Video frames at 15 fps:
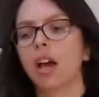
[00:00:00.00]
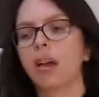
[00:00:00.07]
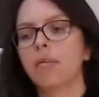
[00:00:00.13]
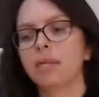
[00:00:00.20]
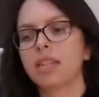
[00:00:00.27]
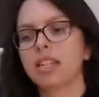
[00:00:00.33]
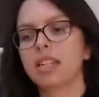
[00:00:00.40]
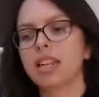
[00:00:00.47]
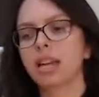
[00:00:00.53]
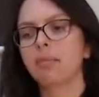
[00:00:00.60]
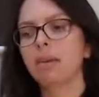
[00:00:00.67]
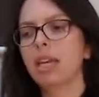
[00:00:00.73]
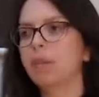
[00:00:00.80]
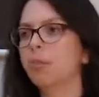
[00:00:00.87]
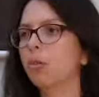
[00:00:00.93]
So the same
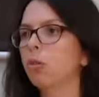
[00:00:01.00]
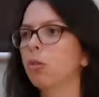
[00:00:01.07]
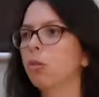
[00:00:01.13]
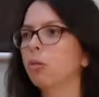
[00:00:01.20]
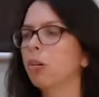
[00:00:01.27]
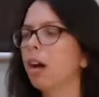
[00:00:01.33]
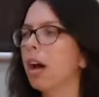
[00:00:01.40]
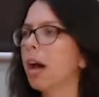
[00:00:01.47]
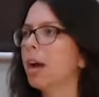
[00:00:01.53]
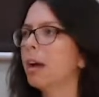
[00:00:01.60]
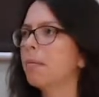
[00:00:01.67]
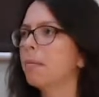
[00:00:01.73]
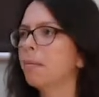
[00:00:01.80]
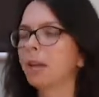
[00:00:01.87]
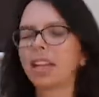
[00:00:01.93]
people,
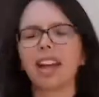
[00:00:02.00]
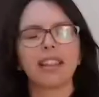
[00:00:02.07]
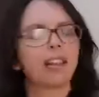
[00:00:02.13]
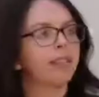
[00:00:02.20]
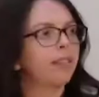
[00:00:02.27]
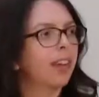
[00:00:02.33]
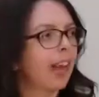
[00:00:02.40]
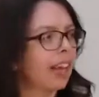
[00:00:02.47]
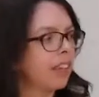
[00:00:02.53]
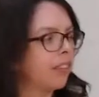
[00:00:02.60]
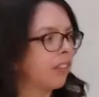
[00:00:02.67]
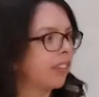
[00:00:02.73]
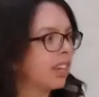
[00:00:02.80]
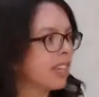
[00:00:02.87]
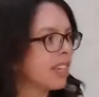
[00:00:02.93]
but the
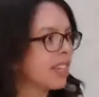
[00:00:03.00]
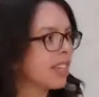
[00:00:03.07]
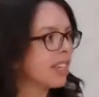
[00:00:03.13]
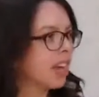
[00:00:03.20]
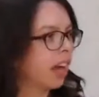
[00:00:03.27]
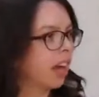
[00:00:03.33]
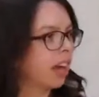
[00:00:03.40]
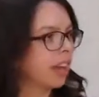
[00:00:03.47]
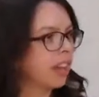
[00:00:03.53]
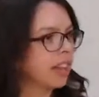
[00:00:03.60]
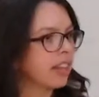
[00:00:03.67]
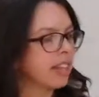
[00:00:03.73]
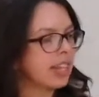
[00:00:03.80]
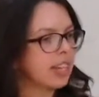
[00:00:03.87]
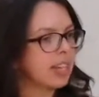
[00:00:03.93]
flavour is
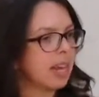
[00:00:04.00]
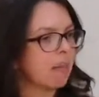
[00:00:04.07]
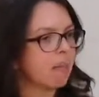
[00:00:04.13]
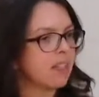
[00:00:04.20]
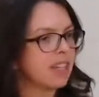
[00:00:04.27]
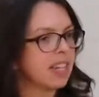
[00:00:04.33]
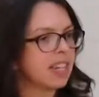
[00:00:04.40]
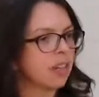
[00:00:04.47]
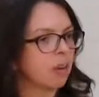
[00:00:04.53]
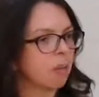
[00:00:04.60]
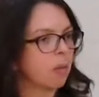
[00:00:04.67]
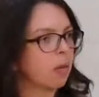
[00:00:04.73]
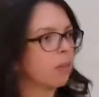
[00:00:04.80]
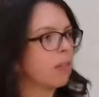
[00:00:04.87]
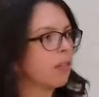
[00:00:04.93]
this emphasis
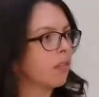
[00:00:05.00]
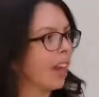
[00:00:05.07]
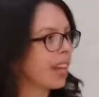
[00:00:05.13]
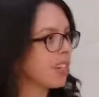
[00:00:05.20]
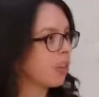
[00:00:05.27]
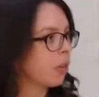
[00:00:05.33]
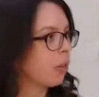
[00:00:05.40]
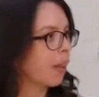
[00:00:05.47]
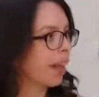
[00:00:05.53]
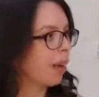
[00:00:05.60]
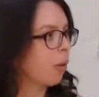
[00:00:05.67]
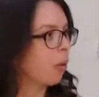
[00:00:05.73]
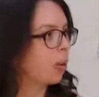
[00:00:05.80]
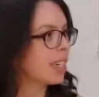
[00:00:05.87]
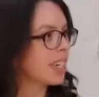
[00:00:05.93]
on reflecting on their
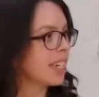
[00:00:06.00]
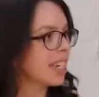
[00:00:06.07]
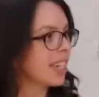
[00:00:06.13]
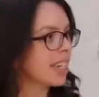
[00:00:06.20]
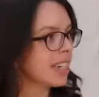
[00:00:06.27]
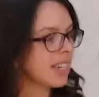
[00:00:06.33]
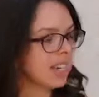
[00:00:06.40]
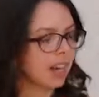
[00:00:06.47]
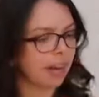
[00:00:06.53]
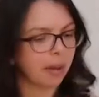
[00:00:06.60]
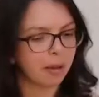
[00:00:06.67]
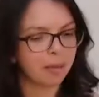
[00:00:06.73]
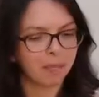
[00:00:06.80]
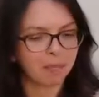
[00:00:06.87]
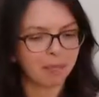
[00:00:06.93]
qualities.
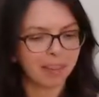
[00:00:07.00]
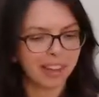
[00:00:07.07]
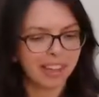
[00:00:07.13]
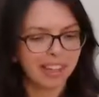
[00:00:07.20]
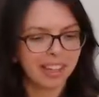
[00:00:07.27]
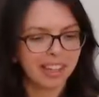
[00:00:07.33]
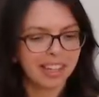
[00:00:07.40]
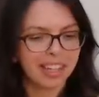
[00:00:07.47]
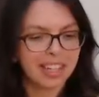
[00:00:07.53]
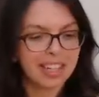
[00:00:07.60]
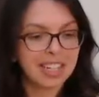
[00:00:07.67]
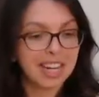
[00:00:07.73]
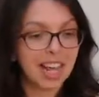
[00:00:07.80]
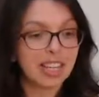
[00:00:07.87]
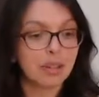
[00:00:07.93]

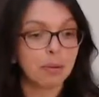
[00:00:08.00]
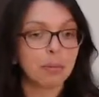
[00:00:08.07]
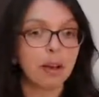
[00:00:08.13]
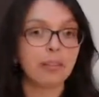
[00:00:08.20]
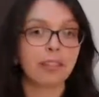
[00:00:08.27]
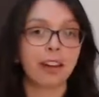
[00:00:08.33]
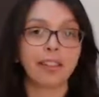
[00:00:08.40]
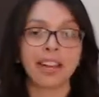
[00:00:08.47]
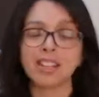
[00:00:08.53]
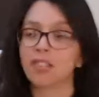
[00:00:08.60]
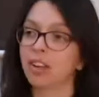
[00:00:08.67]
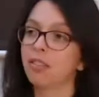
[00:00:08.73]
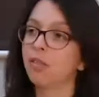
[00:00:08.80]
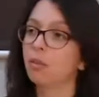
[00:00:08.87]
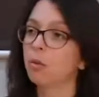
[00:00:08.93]
So we might find that
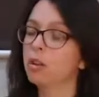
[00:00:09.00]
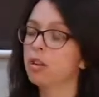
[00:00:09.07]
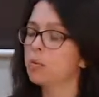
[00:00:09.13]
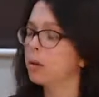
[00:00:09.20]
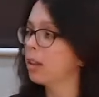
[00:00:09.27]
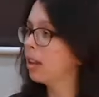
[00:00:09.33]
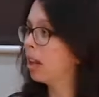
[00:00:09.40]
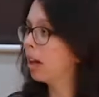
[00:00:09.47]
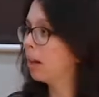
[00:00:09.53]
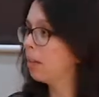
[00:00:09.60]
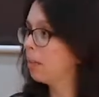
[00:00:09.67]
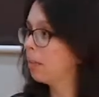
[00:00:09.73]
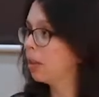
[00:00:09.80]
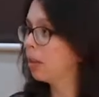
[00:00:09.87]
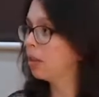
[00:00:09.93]
straightforward with
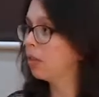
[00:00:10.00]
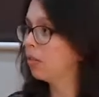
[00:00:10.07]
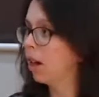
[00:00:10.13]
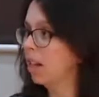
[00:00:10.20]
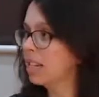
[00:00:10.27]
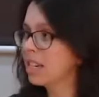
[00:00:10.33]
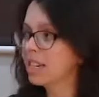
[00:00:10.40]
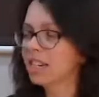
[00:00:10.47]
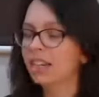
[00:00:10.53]
a good friend.